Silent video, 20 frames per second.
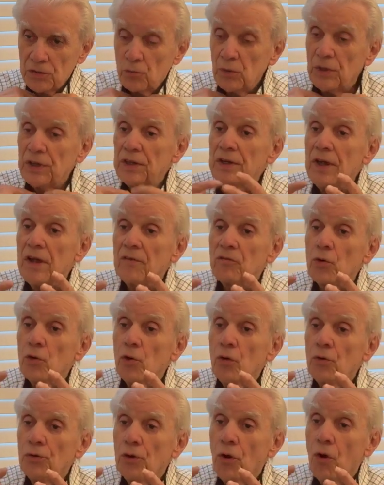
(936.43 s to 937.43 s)
We had never
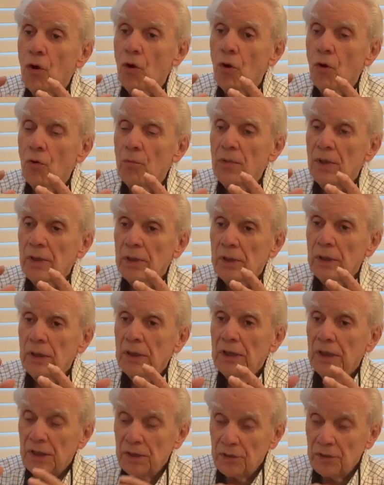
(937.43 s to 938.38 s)
owned a home. Mm-hmm.